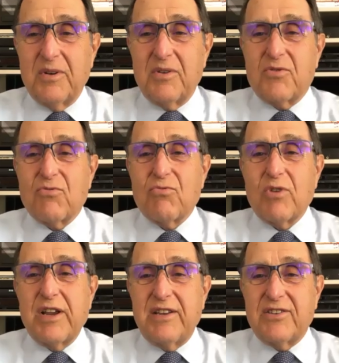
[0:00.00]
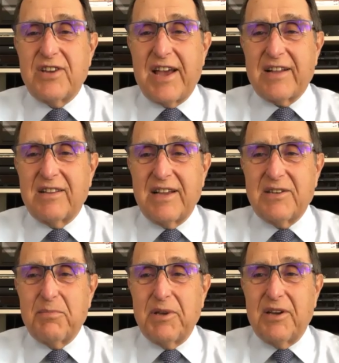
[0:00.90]
great, Zach. Glad to
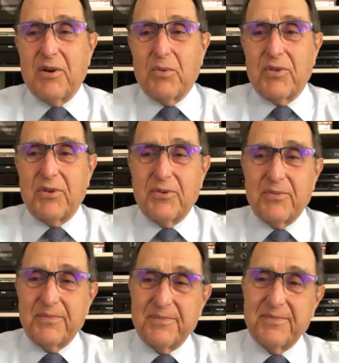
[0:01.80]
be here with you. I